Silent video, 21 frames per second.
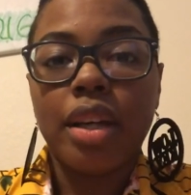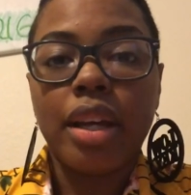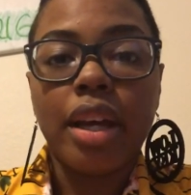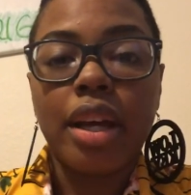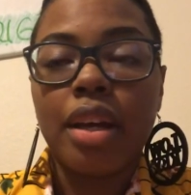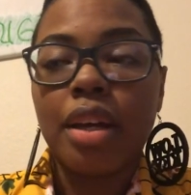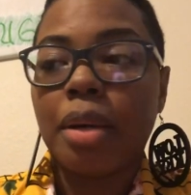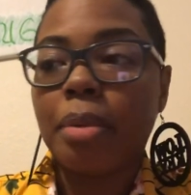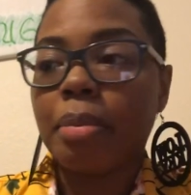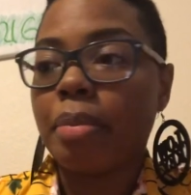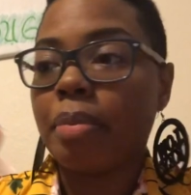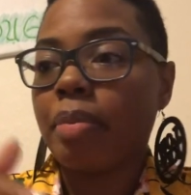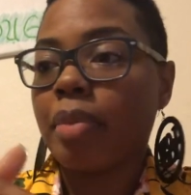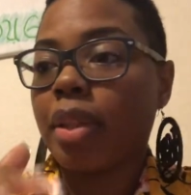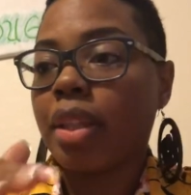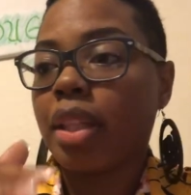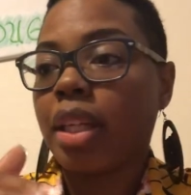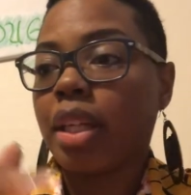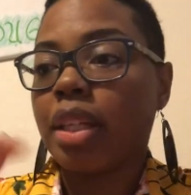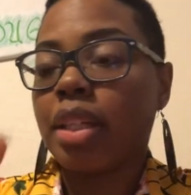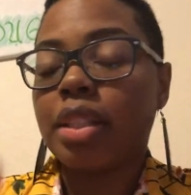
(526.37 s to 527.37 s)
I
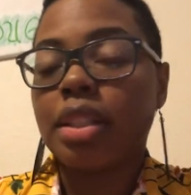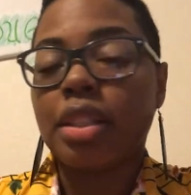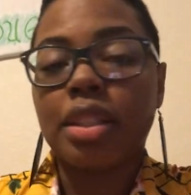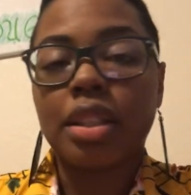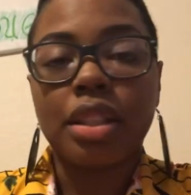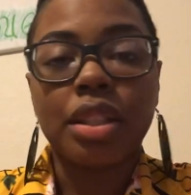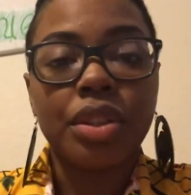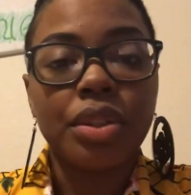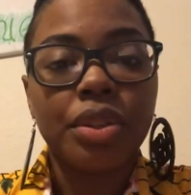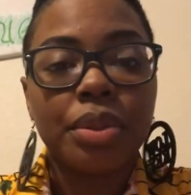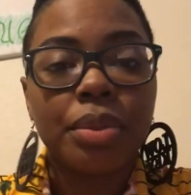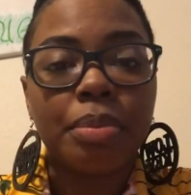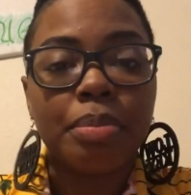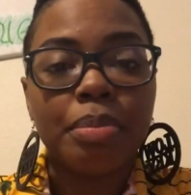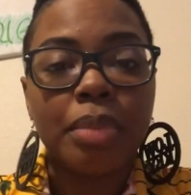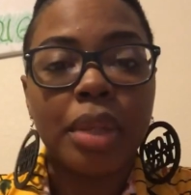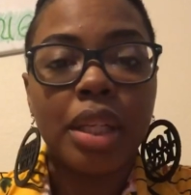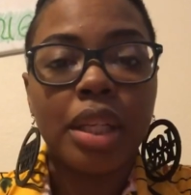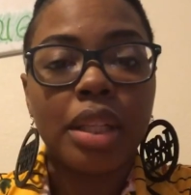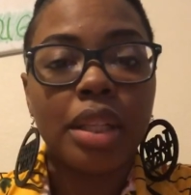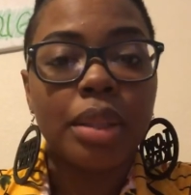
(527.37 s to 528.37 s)
think it's a little
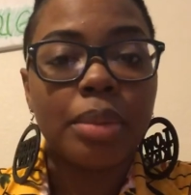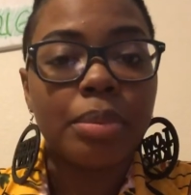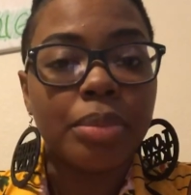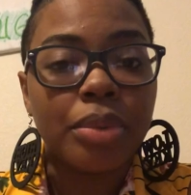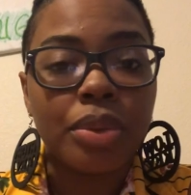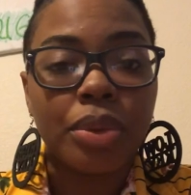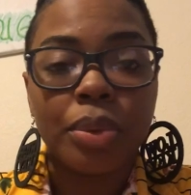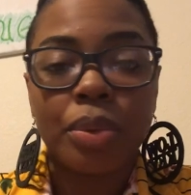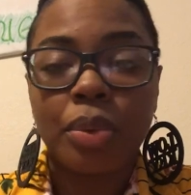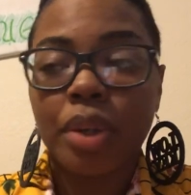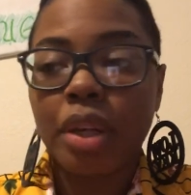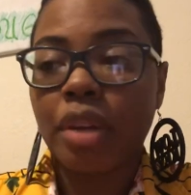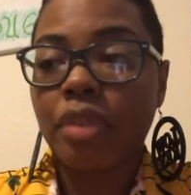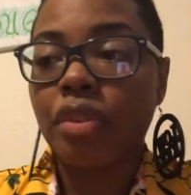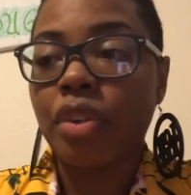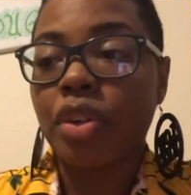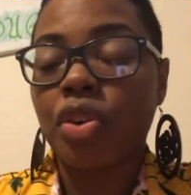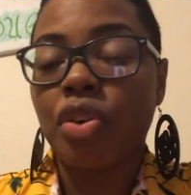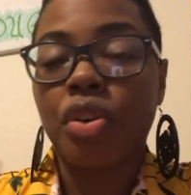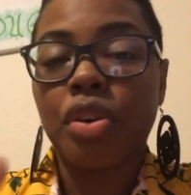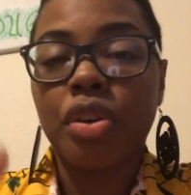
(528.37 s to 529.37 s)
memes or
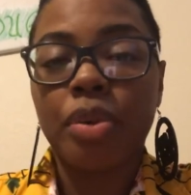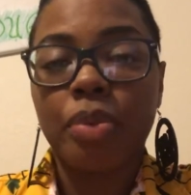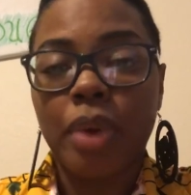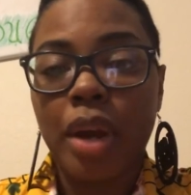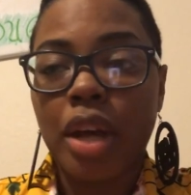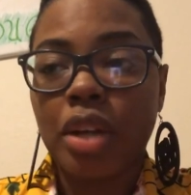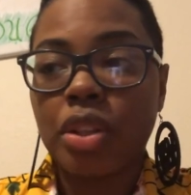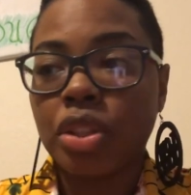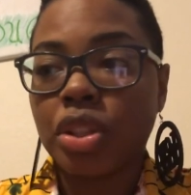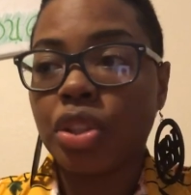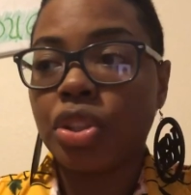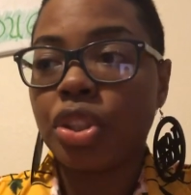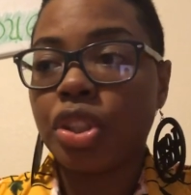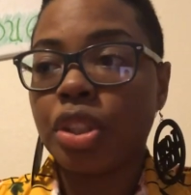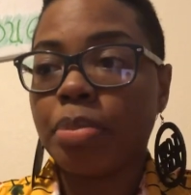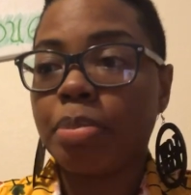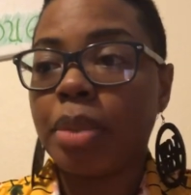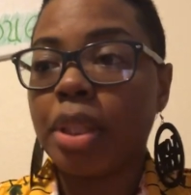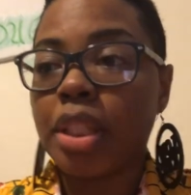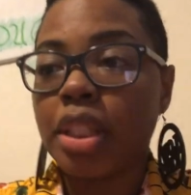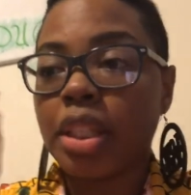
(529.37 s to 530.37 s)
whatever going around
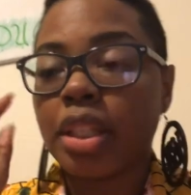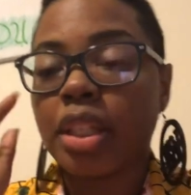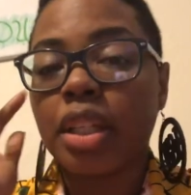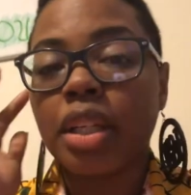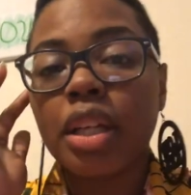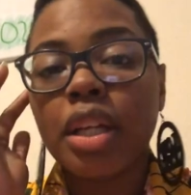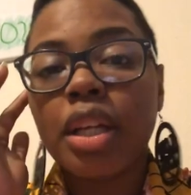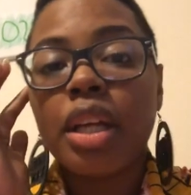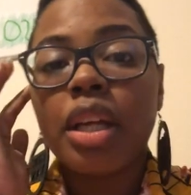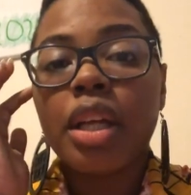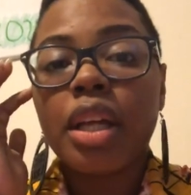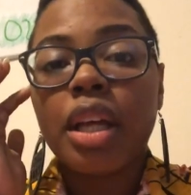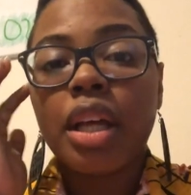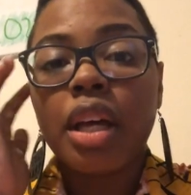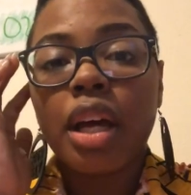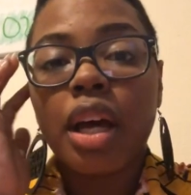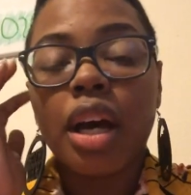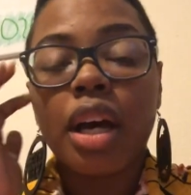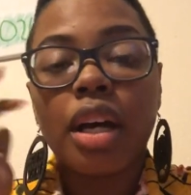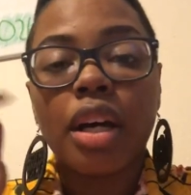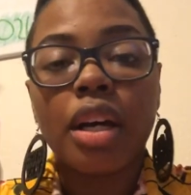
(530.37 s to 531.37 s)
social media
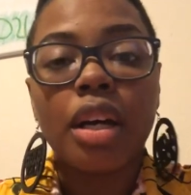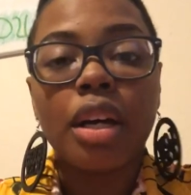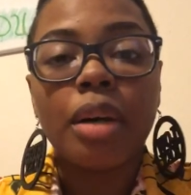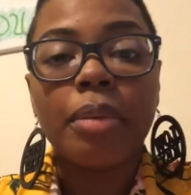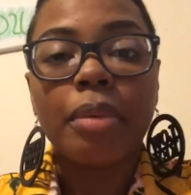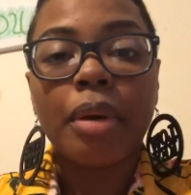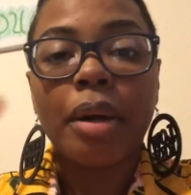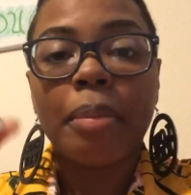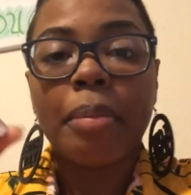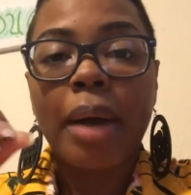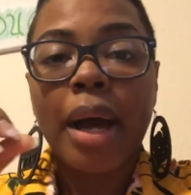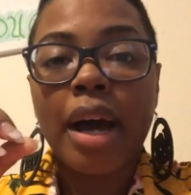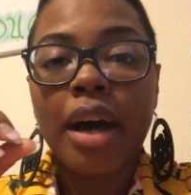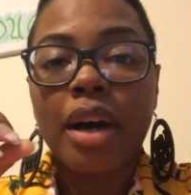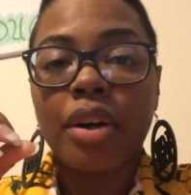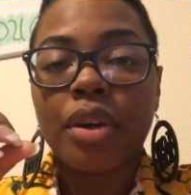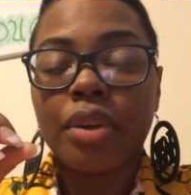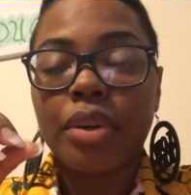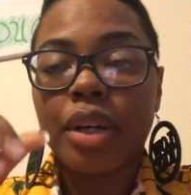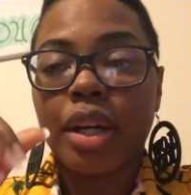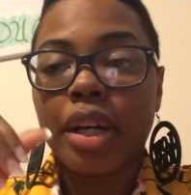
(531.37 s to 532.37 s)

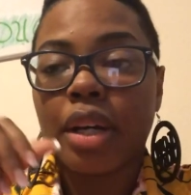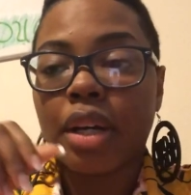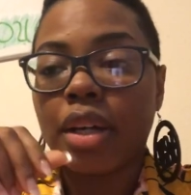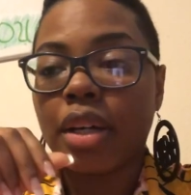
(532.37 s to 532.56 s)
about